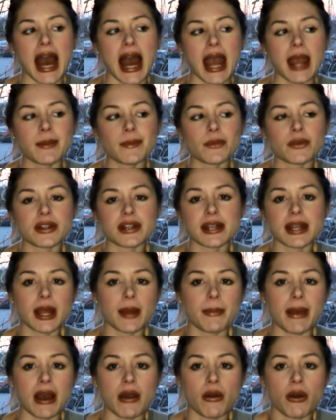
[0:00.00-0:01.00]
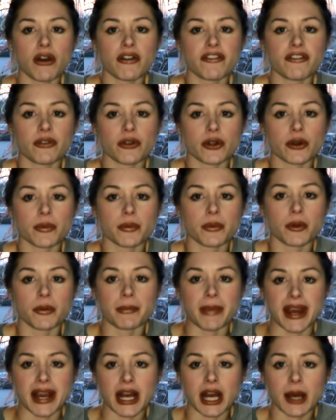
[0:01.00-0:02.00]
I'm really about affordable
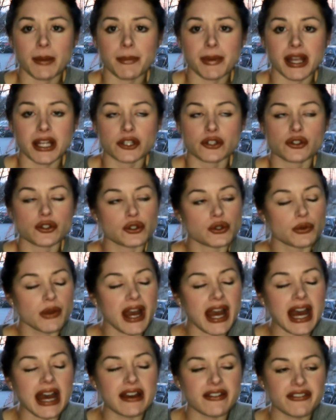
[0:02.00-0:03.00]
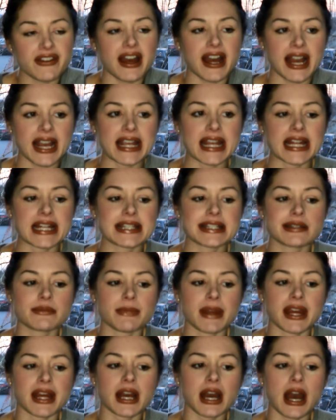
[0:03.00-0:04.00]
makeup. I do have high-end
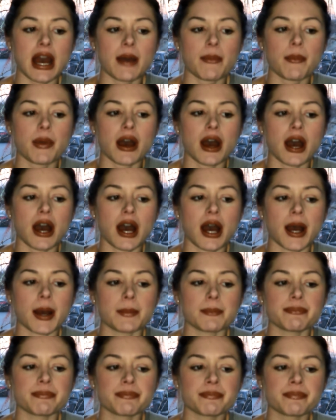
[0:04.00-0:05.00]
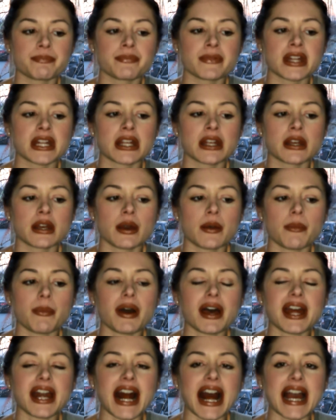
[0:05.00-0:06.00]
makeup,
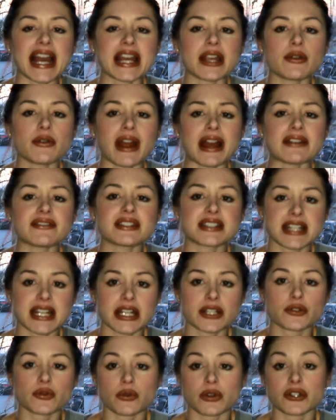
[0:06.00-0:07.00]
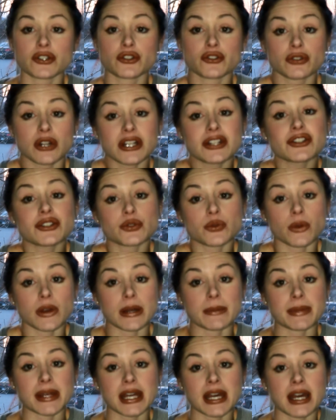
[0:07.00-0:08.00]
but I gravitate towards
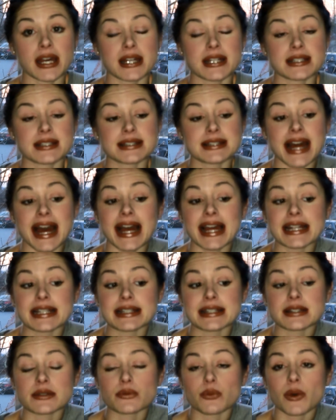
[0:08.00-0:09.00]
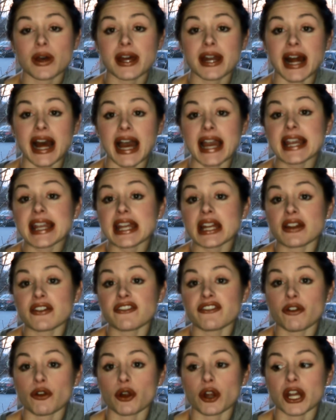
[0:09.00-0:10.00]
drugstore because that's what I can
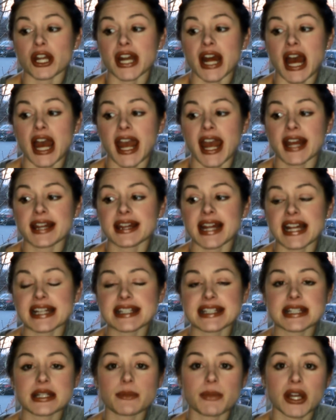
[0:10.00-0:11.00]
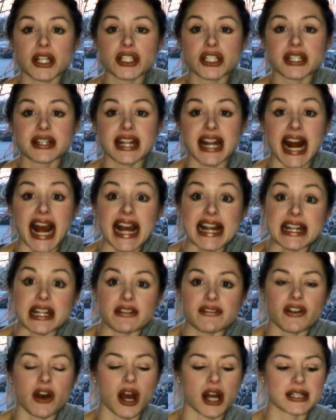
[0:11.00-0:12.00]
afford, and that's the budget that I
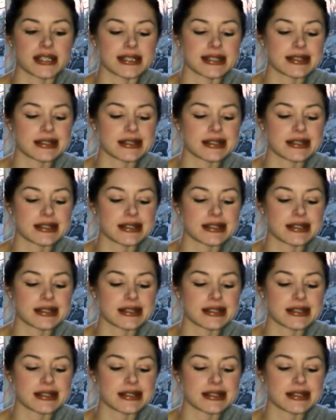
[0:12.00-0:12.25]
live on.